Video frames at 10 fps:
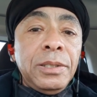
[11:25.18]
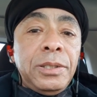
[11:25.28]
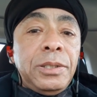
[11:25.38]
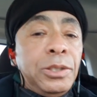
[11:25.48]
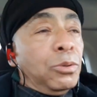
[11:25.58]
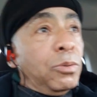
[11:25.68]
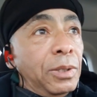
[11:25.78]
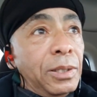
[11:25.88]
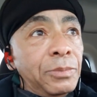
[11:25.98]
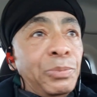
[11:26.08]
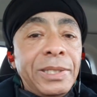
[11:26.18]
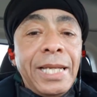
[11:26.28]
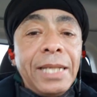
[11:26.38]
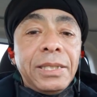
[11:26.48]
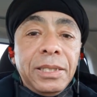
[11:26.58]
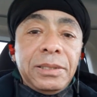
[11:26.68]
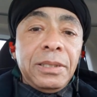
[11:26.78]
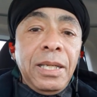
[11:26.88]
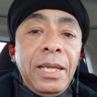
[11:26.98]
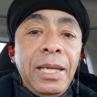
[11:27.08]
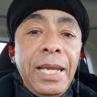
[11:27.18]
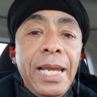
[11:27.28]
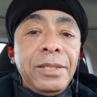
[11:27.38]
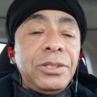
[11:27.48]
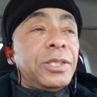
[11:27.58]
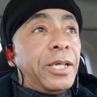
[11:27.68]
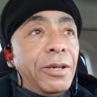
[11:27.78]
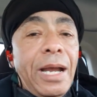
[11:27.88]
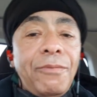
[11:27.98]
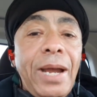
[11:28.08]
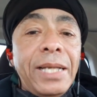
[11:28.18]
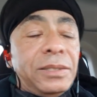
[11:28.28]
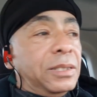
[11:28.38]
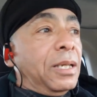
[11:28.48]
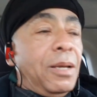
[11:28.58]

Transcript: to protect us and to secure our rights.